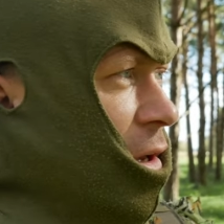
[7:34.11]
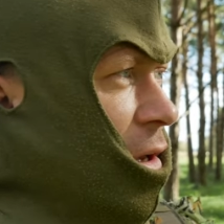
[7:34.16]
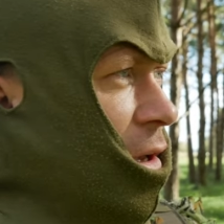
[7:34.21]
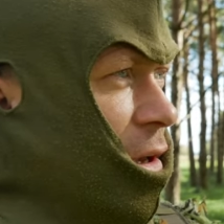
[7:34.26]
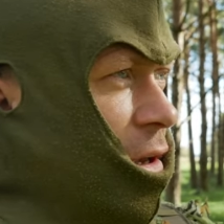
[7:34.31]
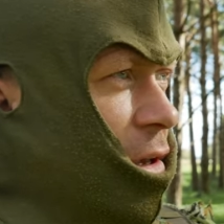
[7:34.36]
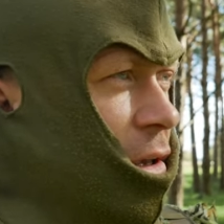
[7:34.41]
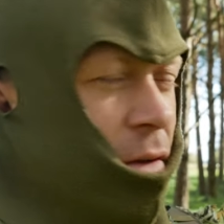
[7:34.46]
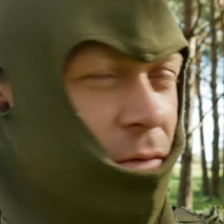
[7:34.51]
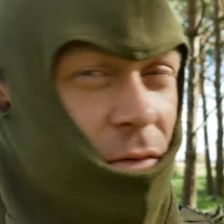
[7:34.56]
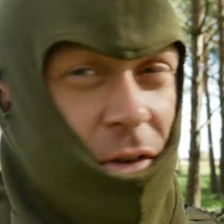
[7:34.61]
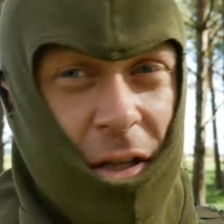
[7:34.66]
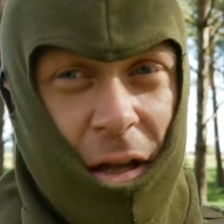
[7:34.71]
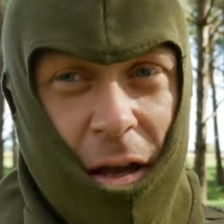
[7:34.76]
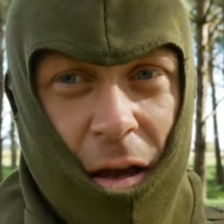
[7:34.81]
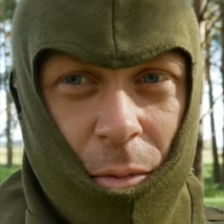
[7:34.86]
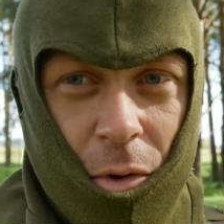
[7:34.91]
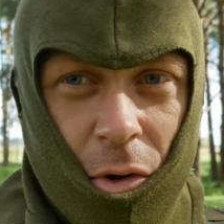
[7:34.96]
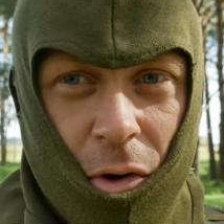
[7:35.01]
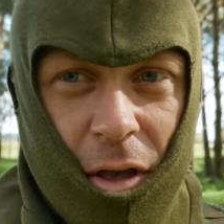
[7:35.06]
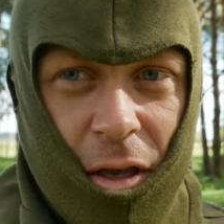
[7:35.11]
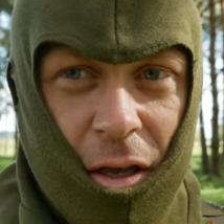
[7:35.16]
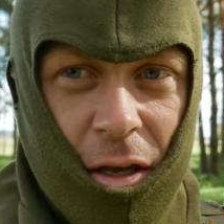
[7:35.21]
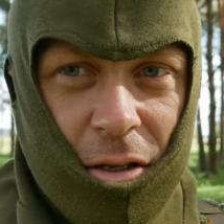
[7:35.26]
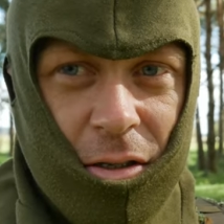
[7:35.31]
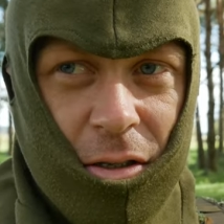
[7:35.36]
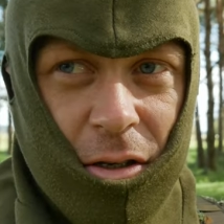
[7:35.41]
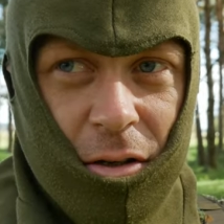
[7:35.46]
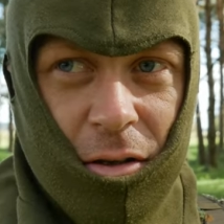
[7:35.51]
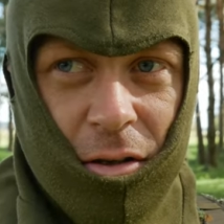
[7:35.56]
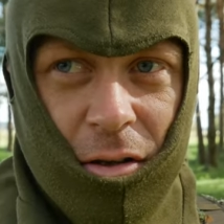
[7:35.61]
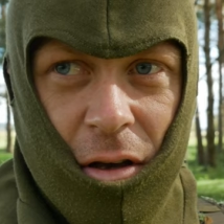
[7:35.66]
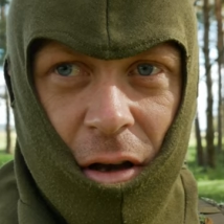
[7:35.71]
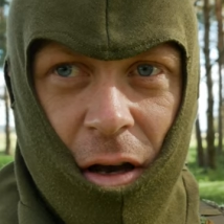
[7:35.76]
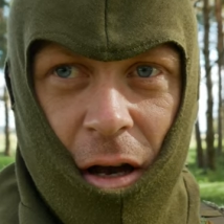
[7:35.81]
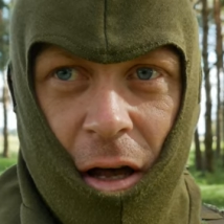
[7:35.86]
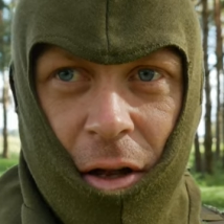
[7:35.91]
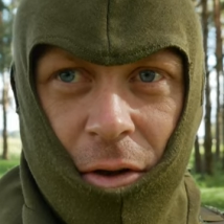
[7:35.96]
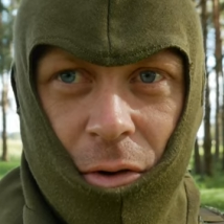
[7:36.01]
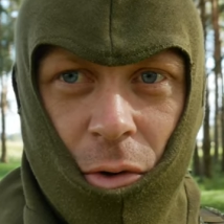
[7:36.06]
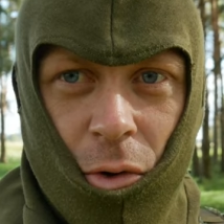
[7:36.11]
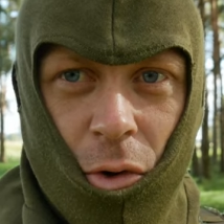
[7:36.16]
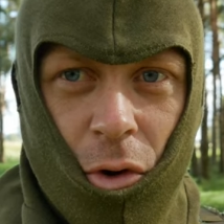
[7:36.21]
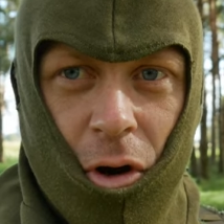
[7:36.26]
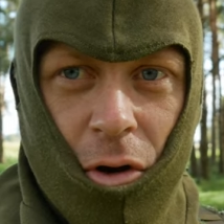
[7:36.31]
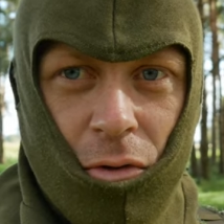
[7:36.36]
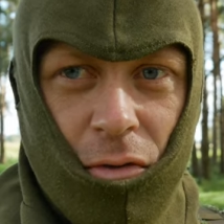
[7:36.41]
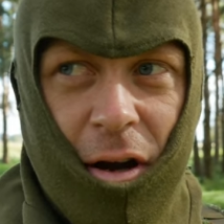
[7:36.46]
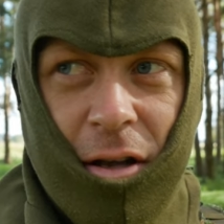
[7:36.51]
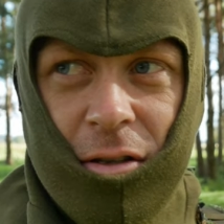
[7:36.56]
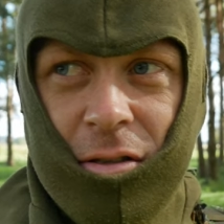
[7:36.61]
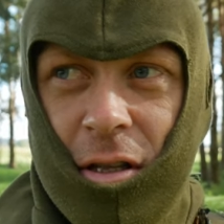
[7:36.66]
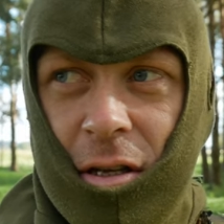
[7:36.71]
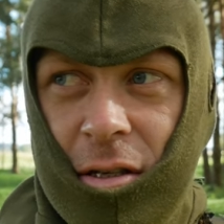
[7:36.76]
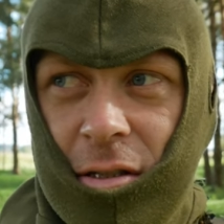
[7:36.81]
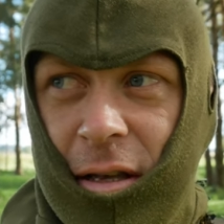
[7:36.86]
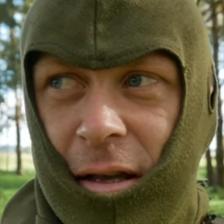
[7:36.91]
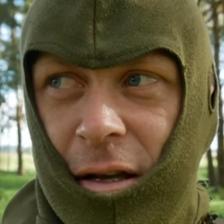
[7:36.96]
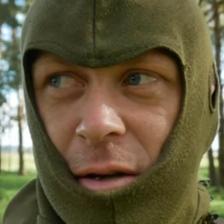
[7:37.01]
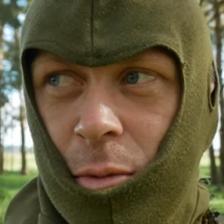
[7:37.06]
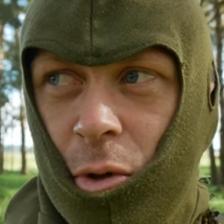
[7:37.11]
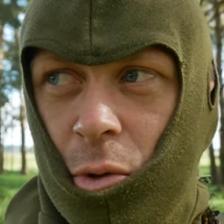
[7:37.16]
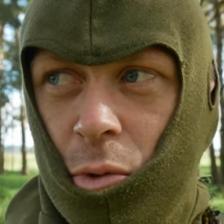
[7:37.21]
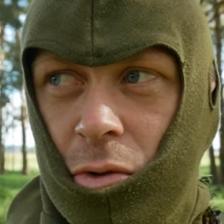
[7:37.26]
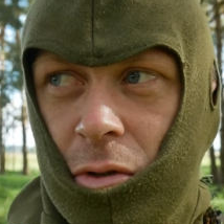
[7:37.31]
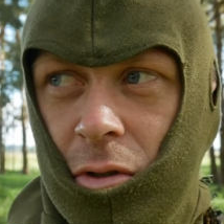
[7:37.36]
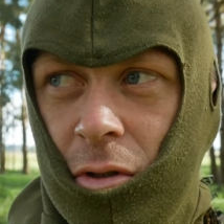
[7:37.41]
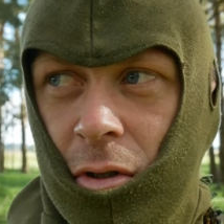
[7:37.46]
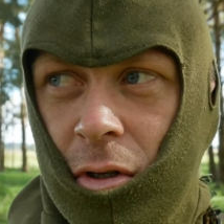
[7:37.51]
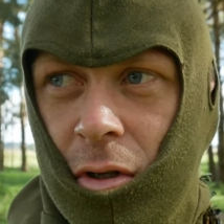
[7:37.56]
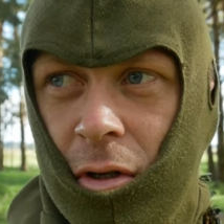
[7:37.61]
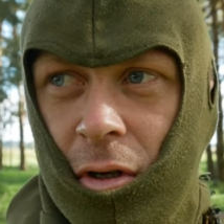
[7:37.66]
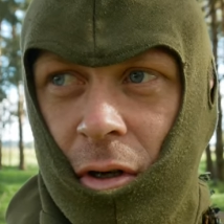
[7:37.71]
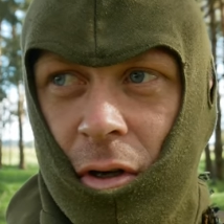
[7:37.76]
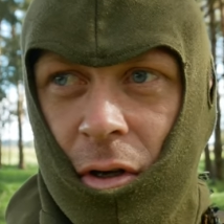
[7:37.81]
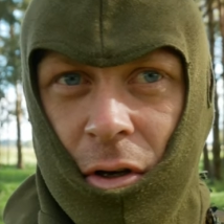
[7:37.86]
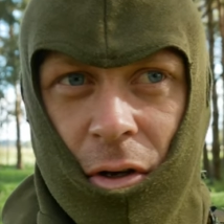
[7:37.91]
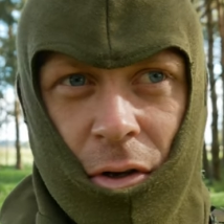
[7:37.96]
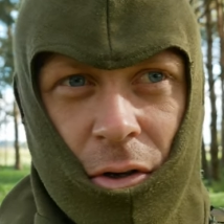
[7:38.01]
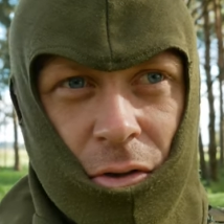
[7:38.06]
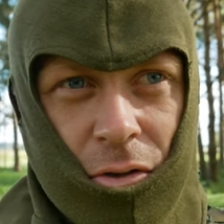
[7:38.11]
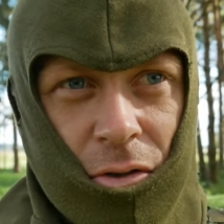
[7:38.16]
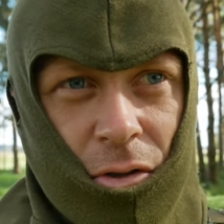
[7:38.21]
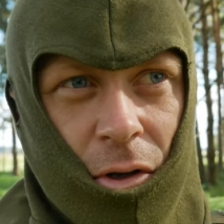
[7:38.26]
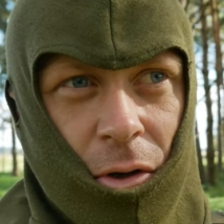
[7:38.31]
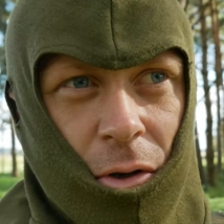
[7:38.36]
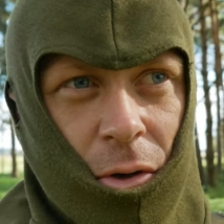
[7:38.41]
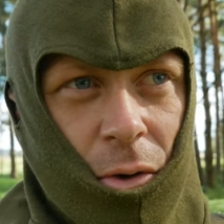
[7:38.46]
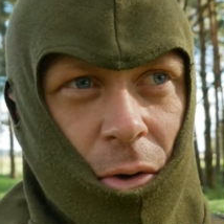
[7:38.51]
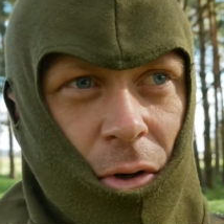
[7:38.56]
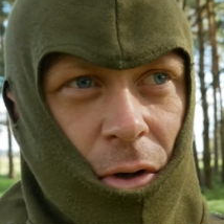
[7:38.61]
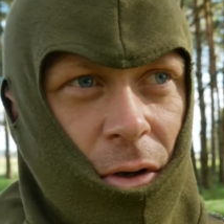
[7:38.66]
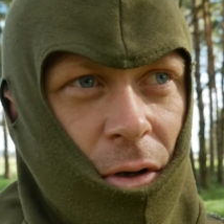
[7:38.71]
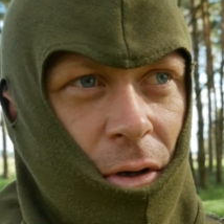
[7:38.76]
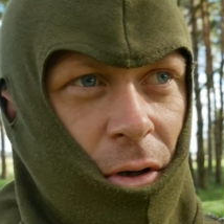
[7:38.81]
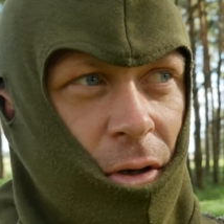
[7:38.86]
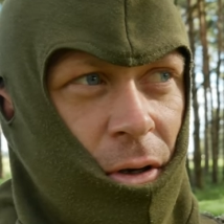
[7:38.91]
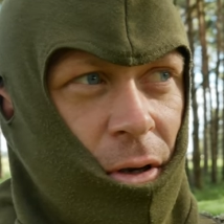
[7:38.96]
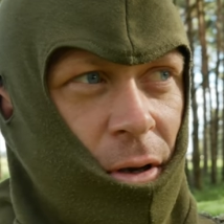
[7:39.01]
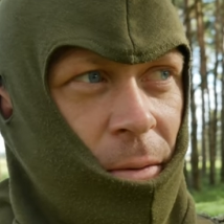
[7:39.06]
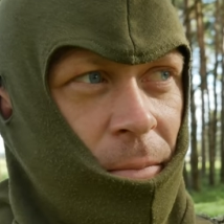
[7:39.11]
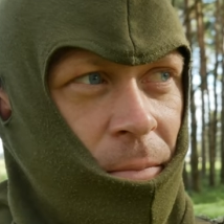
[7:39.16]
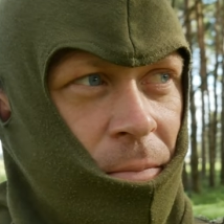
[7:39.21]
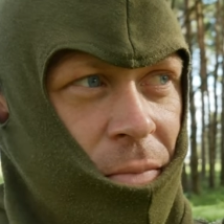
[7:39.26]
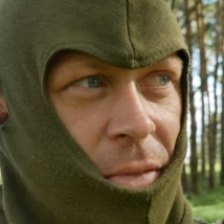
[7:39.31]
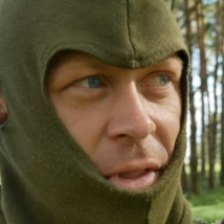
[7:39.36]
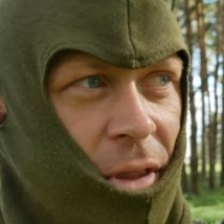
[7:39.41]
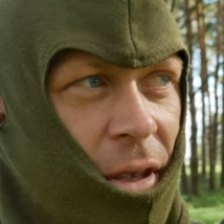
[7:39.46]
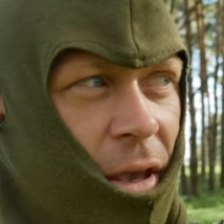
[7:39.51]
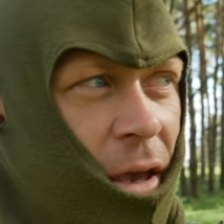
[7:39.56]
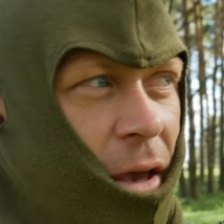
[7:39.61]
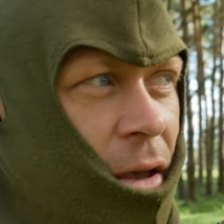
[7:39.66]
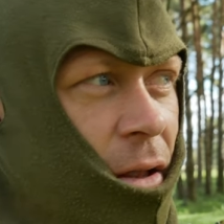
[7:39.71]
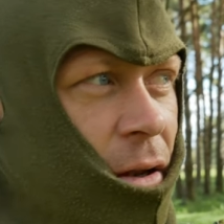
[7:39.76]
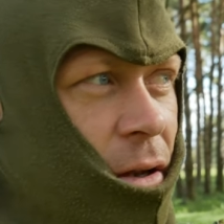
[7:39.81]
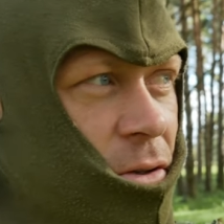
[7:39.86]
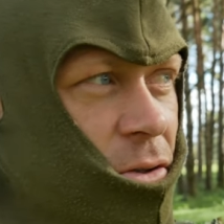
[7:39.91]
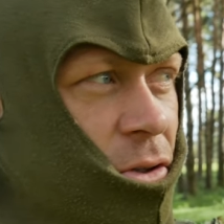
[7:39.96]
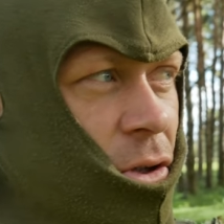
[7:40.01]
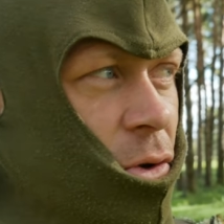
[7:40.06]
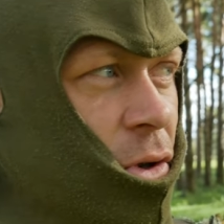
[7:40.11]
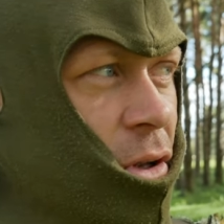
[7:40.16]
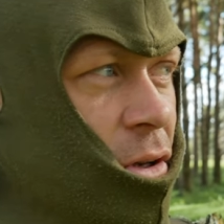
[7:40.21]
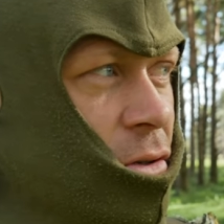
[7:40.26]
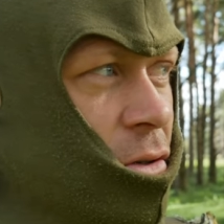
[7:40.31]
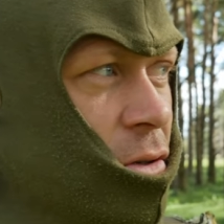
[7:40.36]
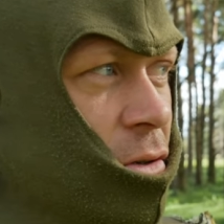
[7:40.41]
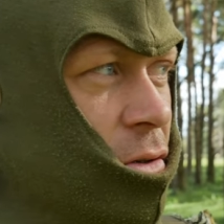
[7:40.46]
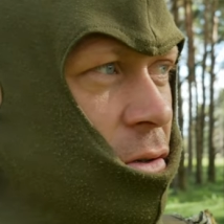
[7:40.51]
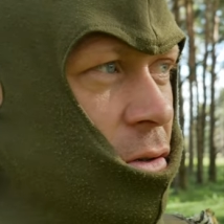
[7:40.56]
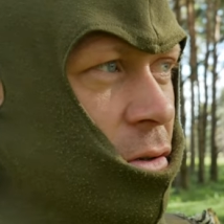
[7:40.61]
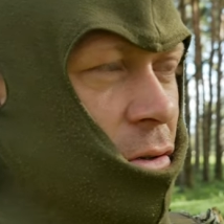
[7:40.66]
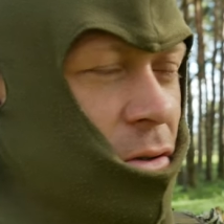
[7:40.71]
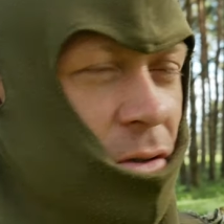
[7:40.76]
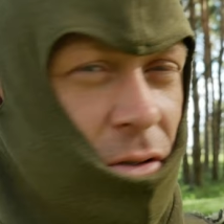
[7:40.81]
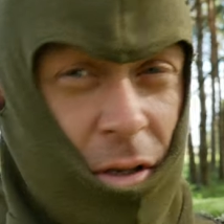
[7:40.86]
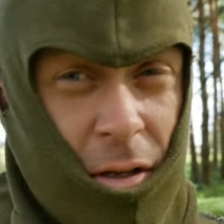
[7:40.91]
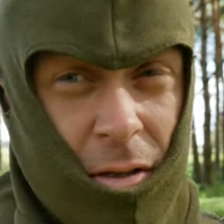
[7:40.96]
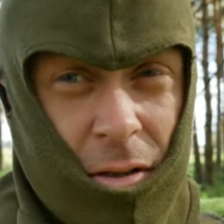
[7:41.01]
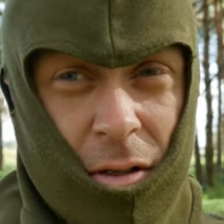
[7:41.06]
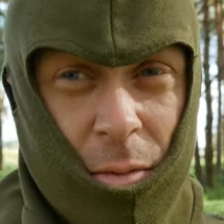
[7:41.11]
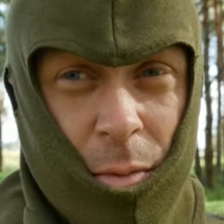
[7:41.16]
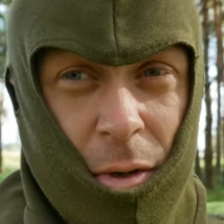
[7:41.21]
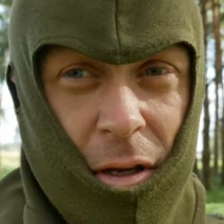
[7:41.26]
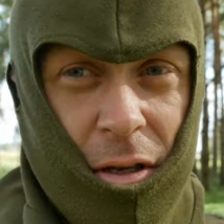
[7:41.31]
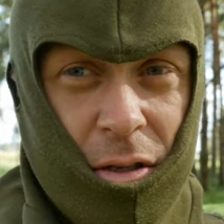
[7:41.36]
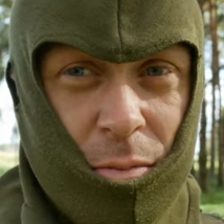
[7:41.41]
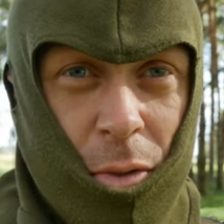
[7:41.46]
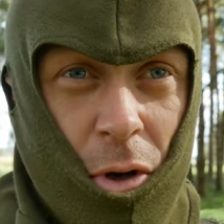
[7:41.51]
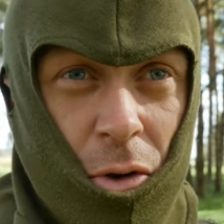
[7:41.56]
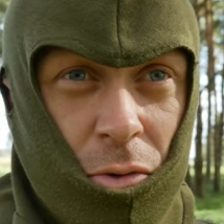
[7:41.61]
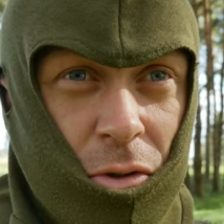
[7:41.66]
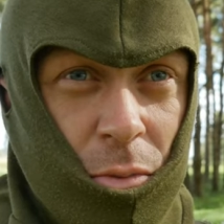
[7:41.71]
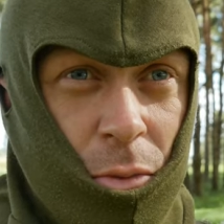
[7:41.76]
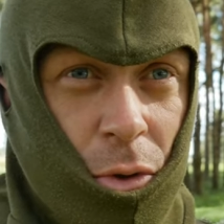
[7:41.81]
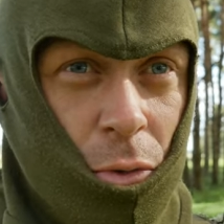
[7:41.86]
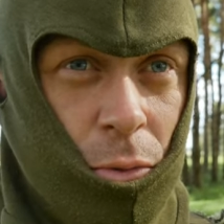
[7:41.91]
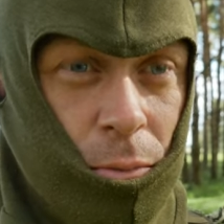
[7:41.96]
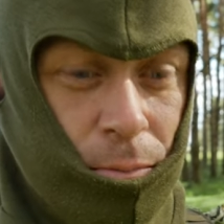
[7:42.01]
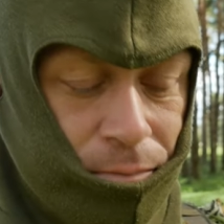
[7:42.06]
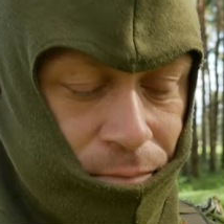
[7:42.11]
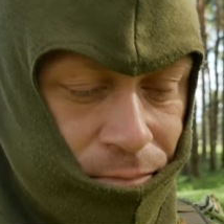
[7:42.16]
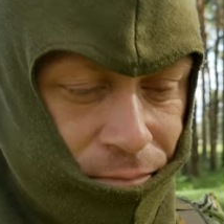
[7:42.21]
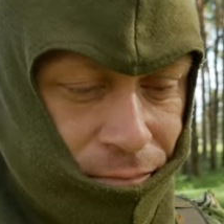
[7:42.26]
At the end of the day, I'm not here to hunt or harass these animals, so yeah, let's do this as sensibly as possible.